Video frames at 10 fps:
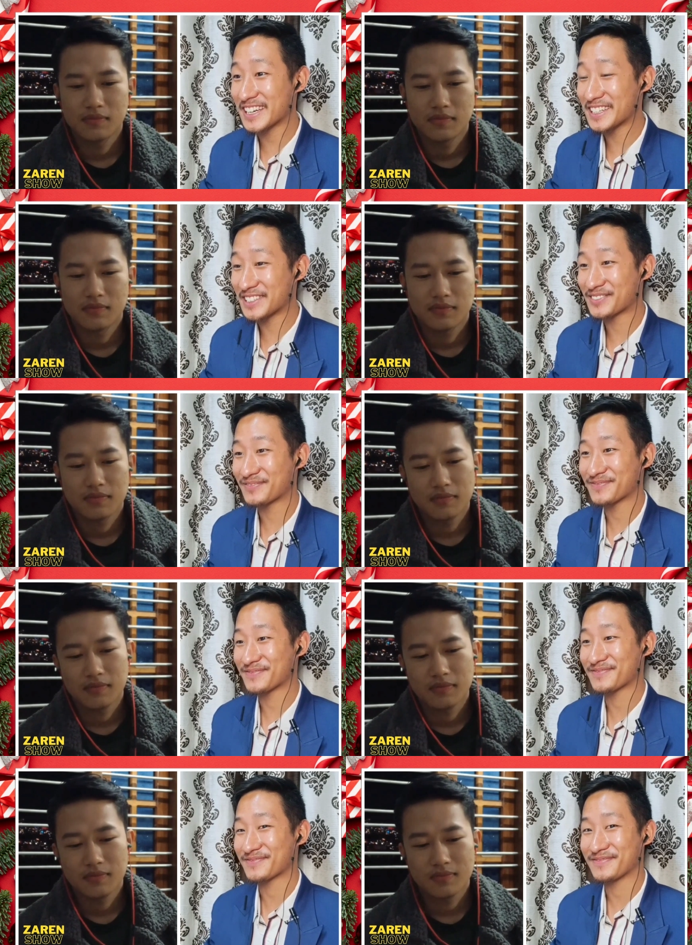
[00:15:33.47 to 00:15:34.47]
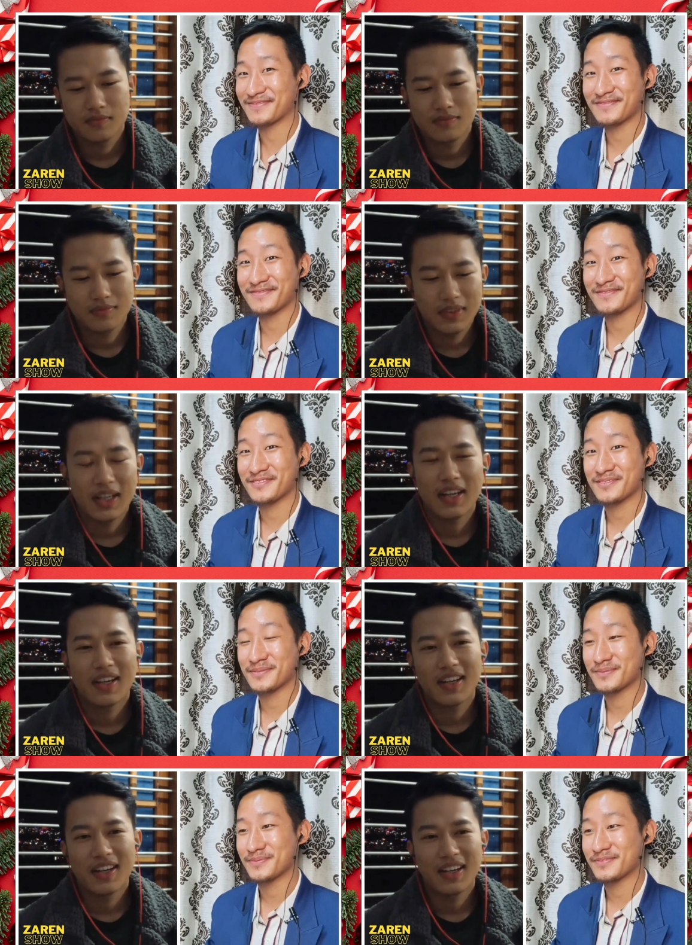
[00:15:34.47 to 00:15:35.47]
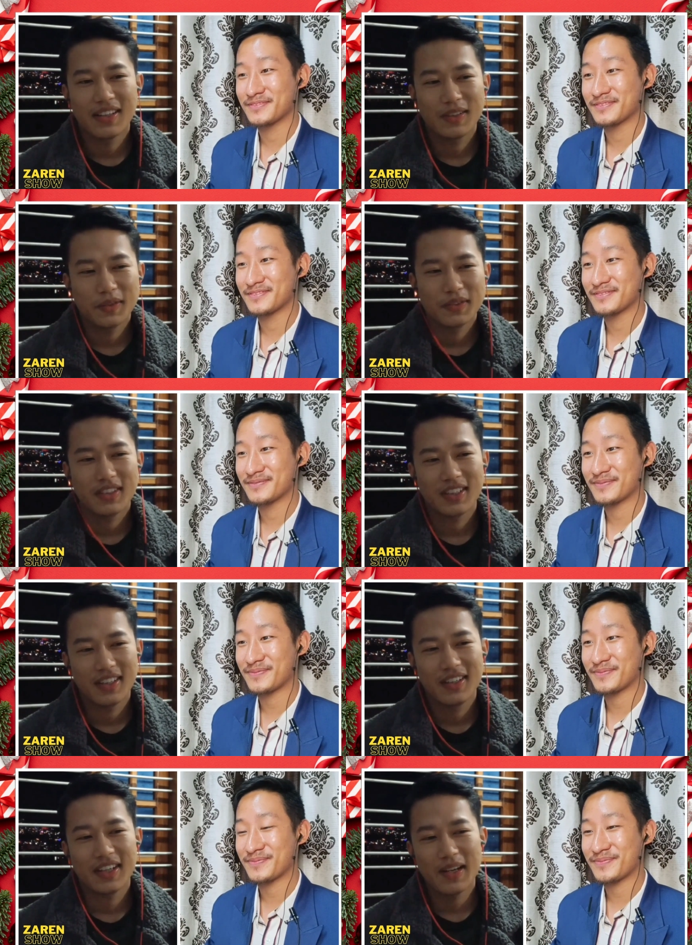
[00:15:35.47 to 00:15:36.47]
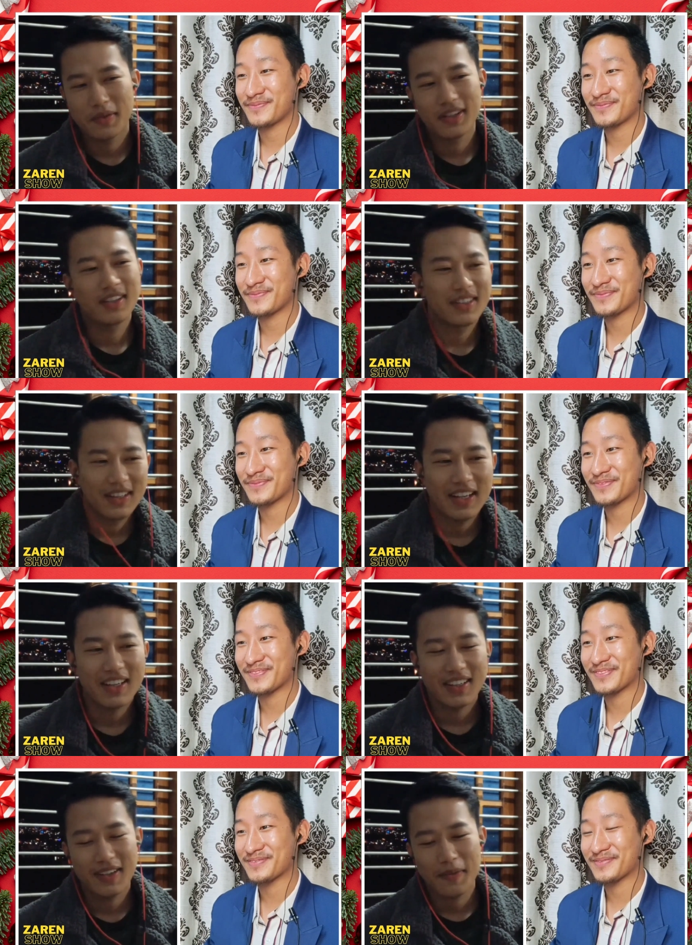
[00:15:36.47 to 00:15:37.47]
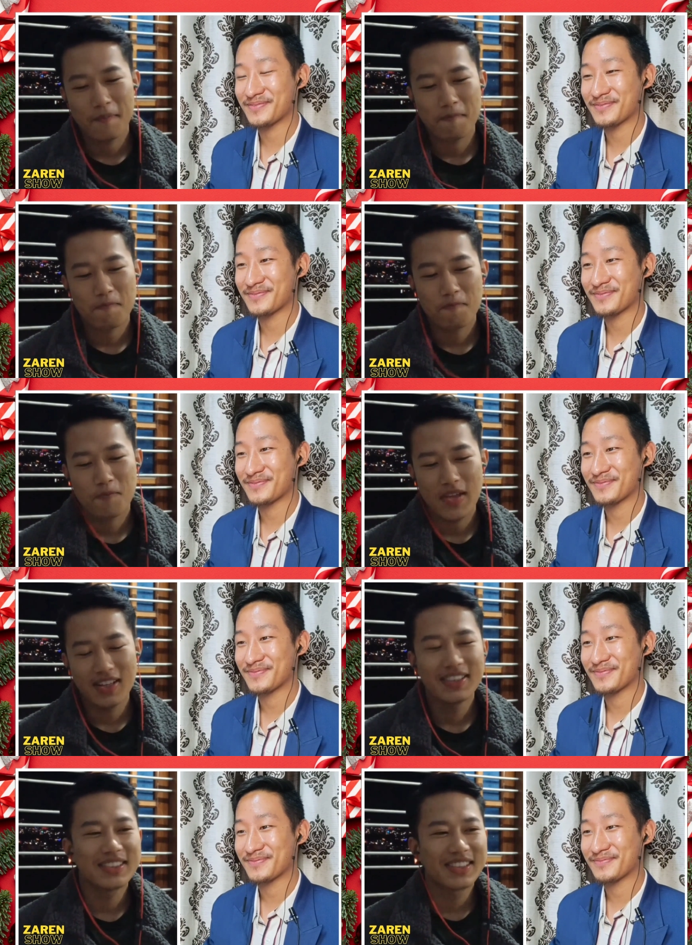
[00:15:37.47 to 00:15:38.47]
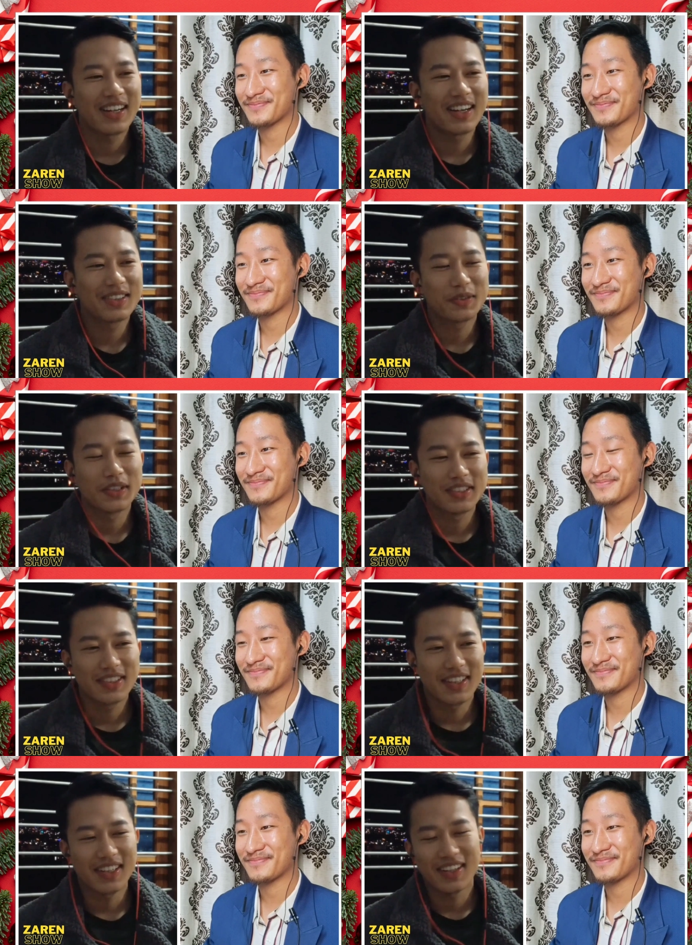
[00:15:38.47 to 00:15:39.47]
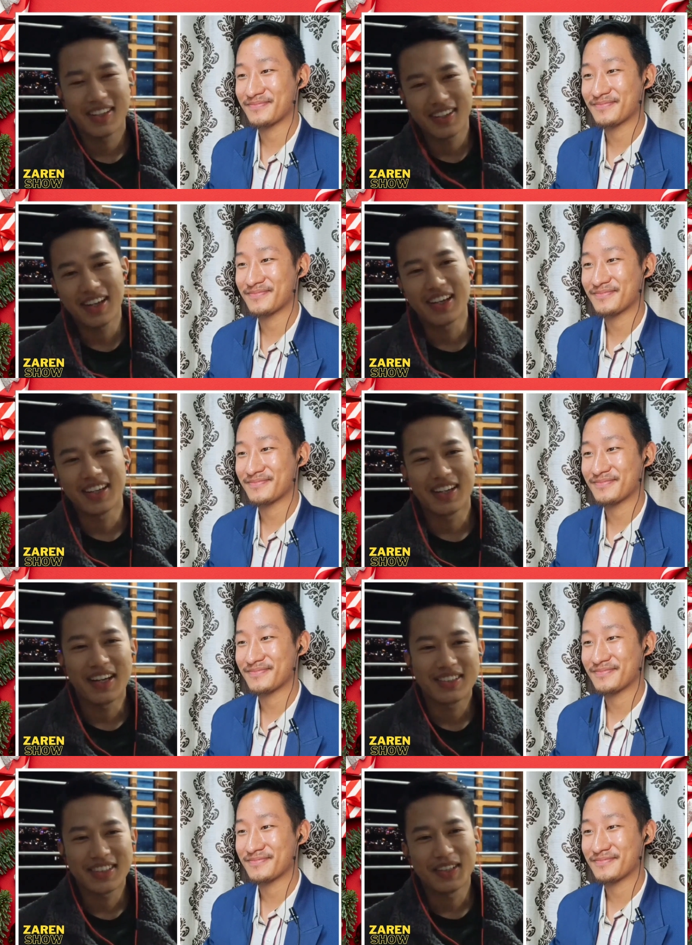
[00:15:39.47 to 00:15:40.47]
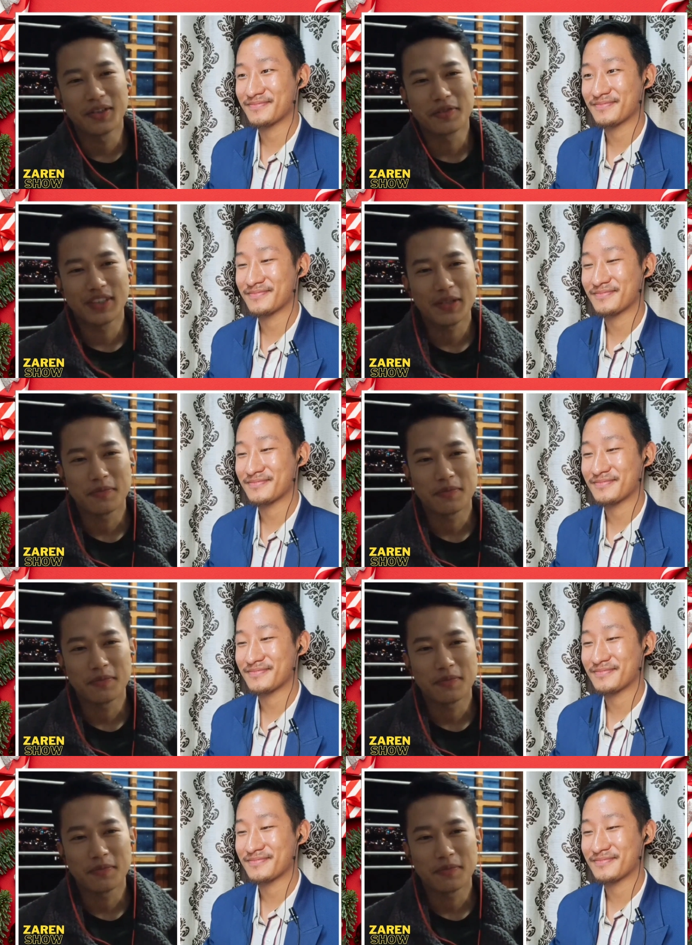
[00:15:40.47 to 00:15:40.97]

Speaker 1: again?
Speaker 2: Yeah, I don't like. This is a hard question that I get asked a lot of